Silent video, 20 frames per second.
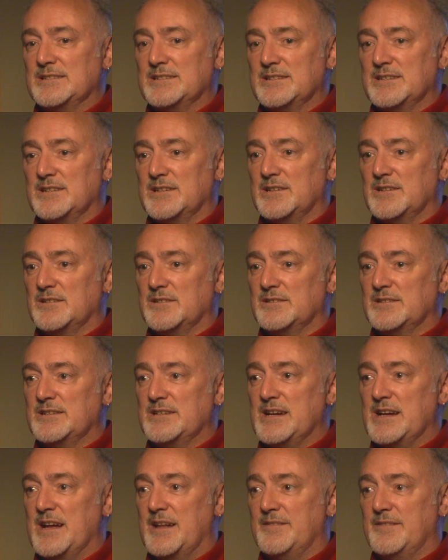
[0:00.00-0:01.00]

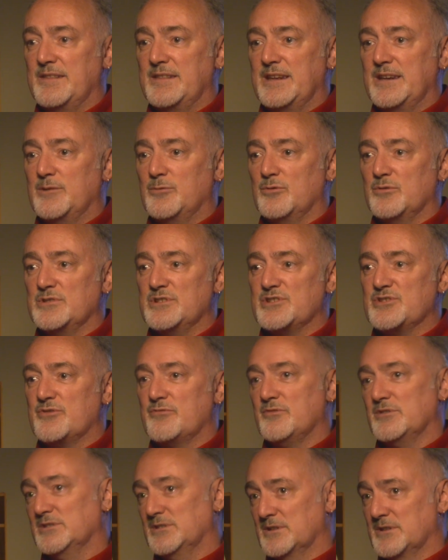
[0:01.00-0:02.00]
And they were just
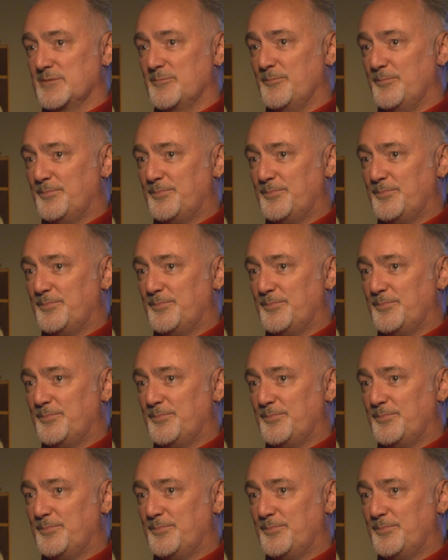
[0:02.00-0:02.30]
thrilled